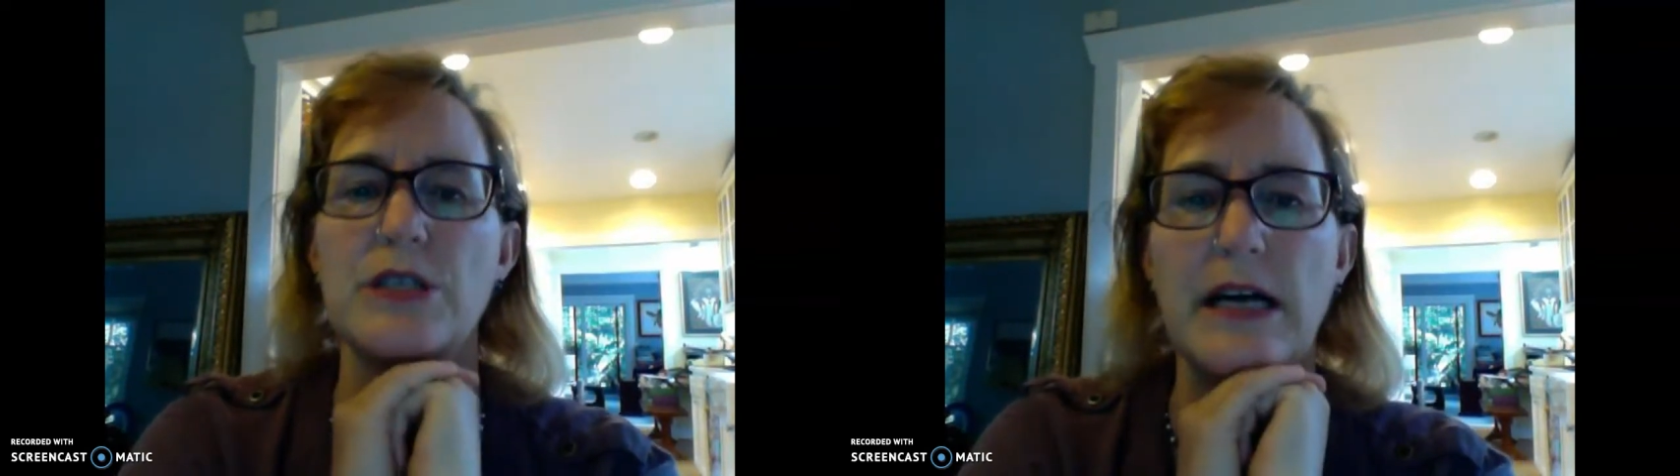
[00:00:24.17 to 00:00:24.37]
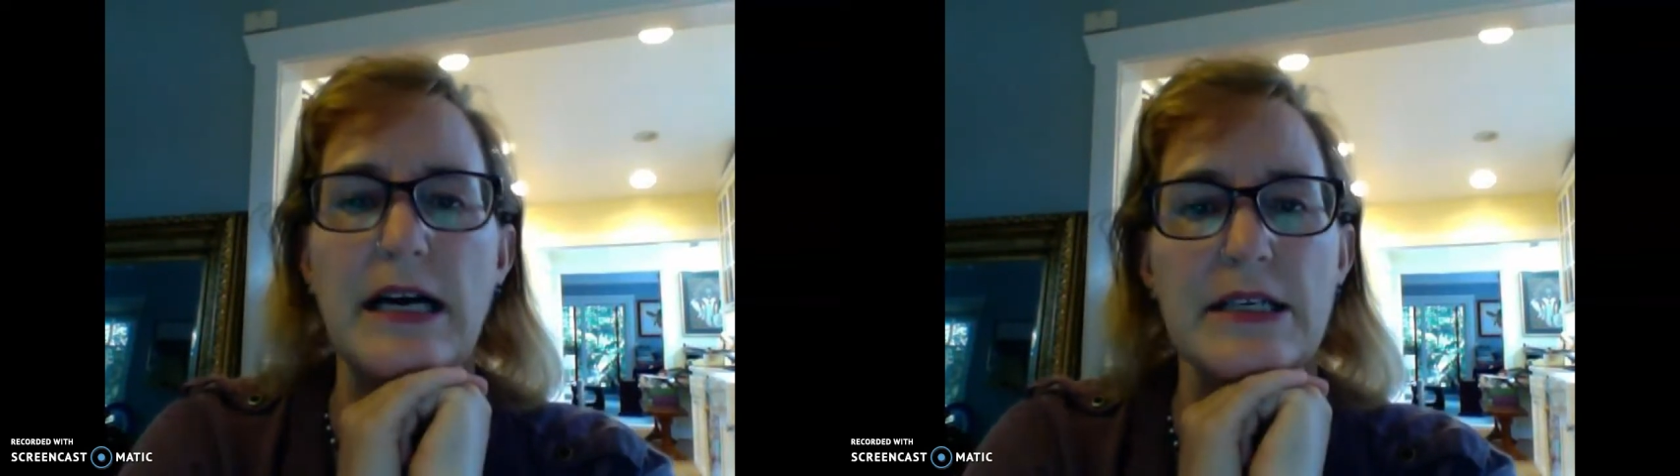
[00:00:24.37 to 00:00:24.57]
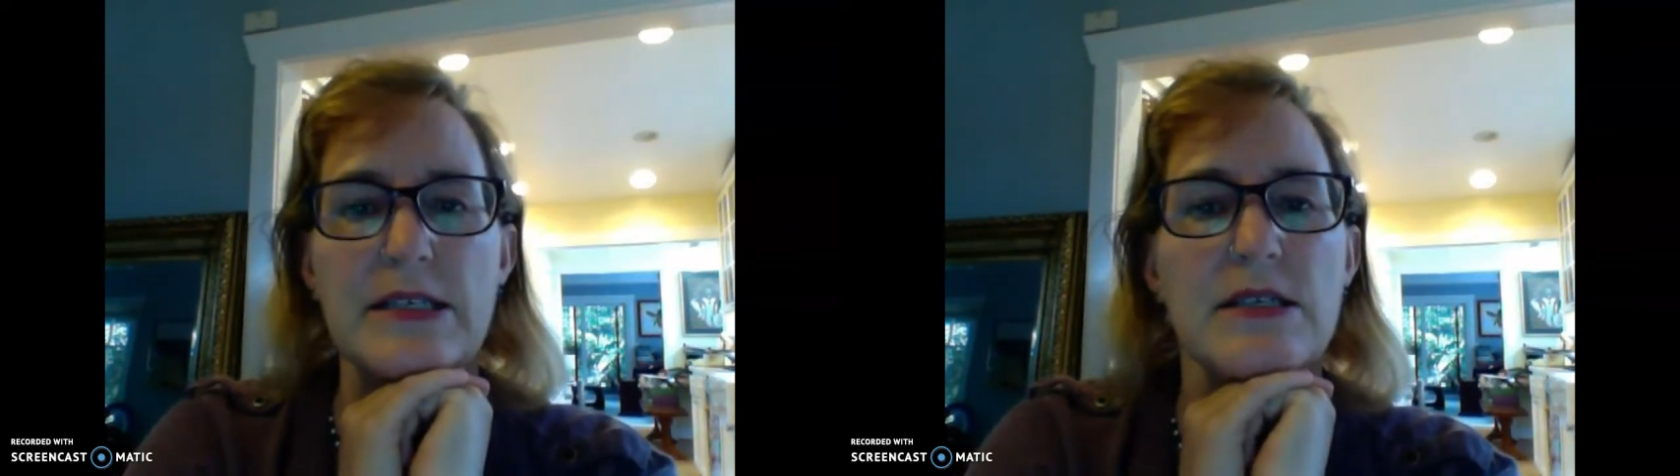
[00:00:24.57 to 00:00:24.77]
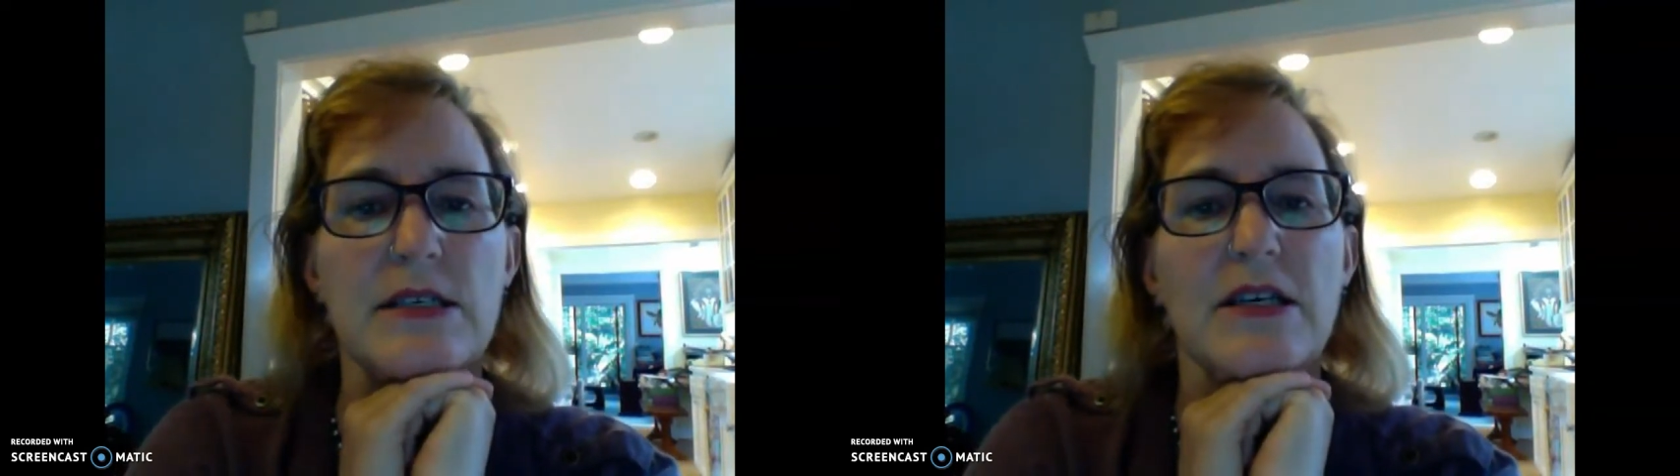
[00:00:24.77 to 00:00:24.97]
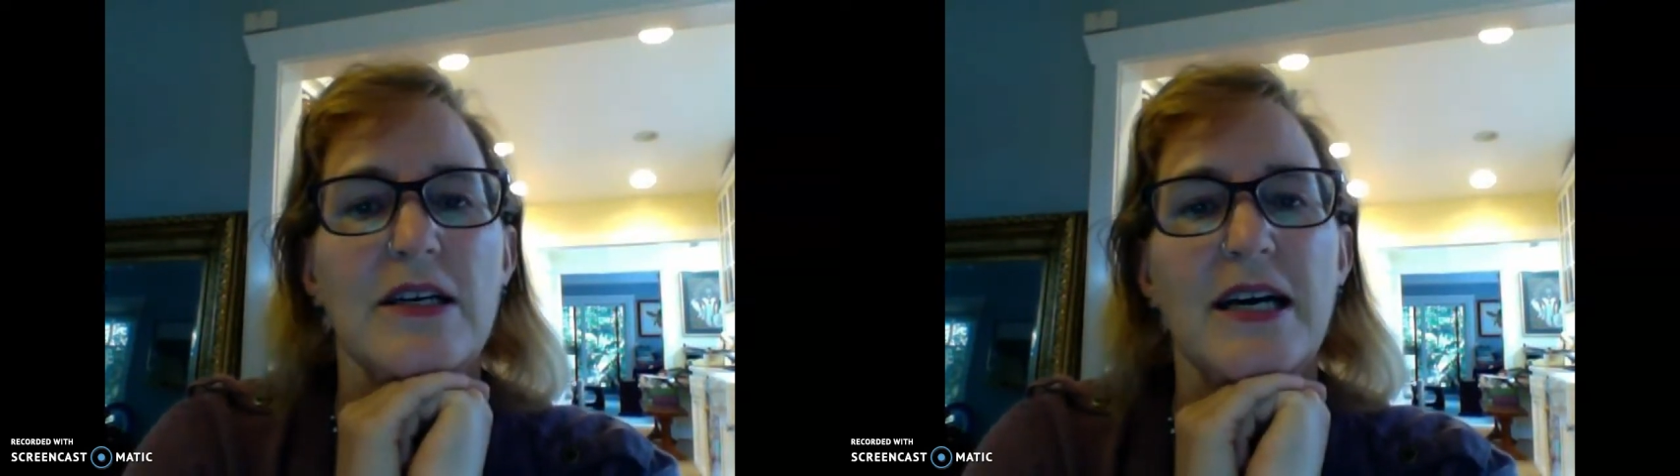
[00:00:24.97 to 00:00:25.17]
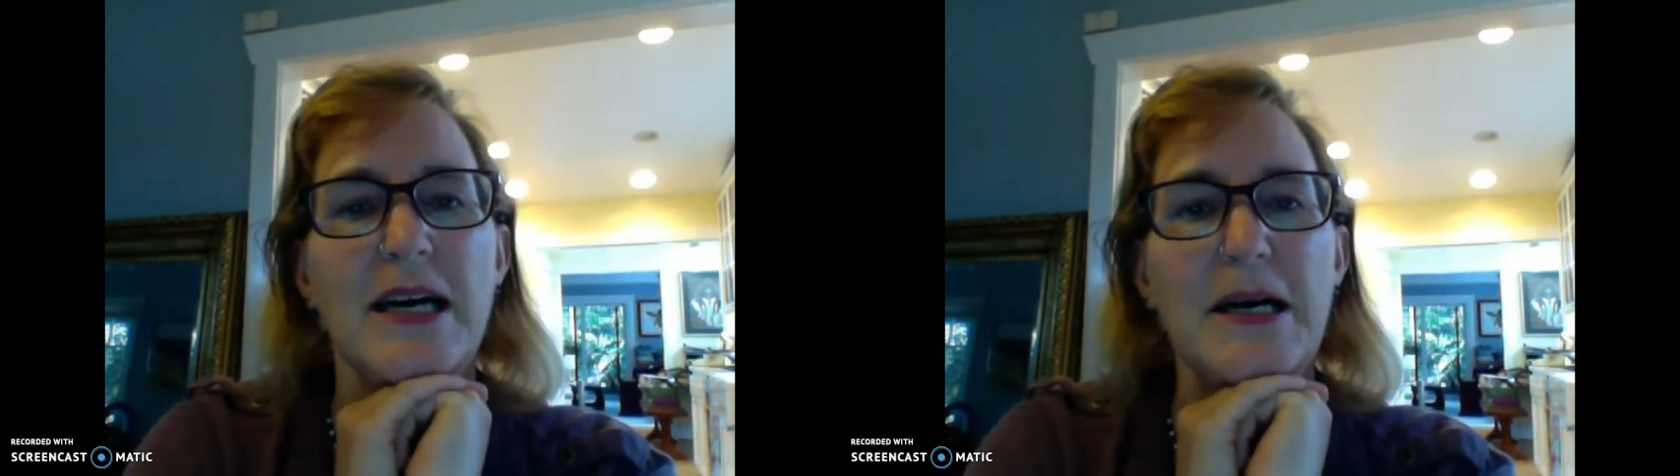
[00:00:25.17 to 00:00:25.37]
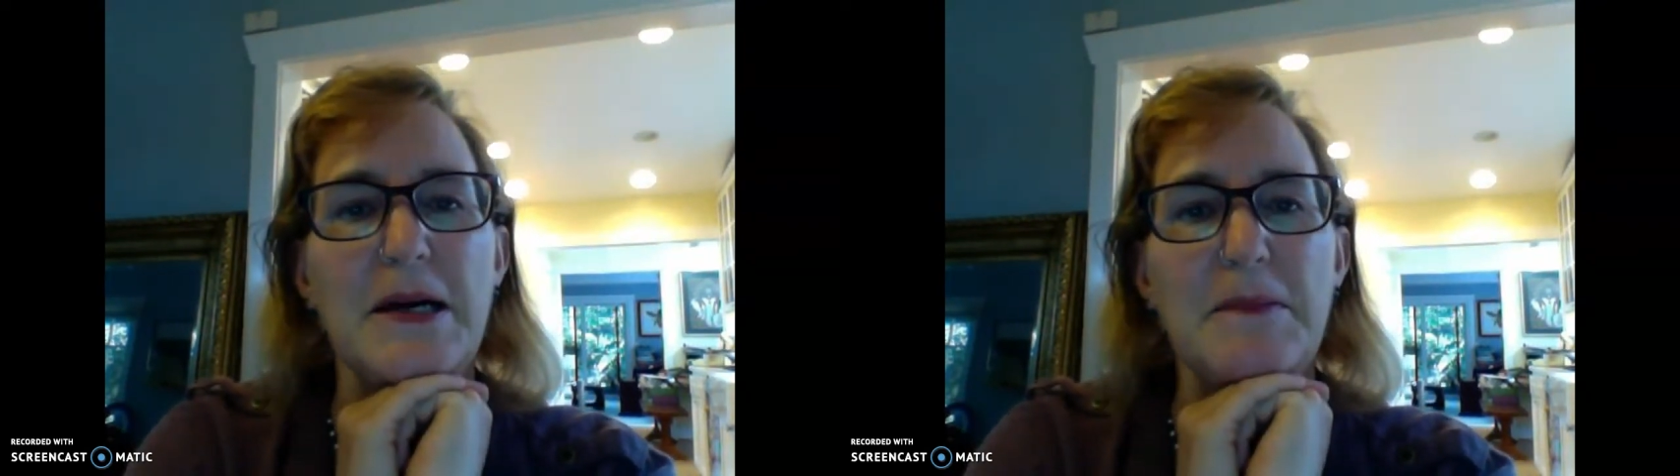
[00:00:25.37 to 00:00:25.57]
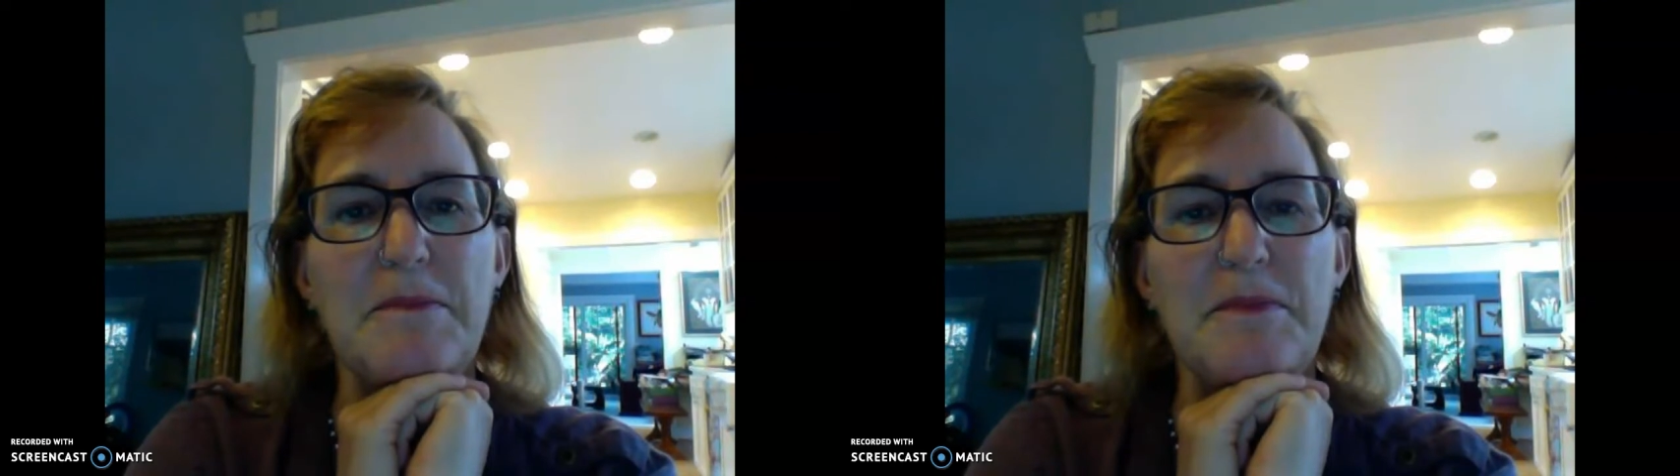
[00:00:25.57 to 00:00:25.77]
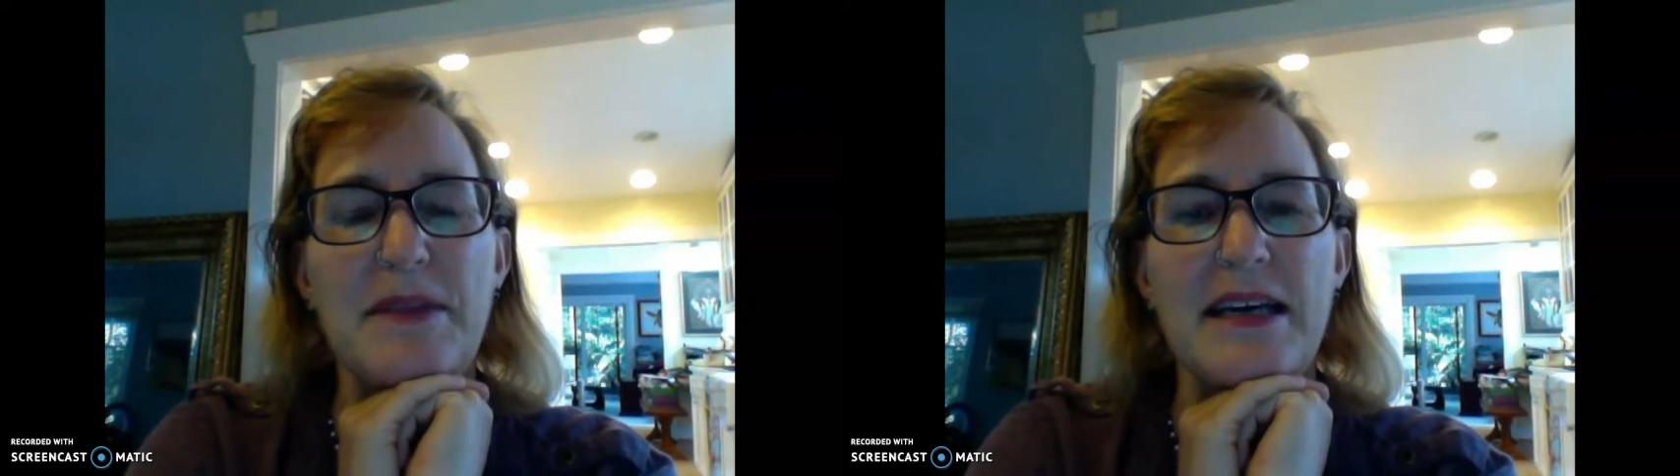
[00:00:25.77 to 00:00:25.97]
class, and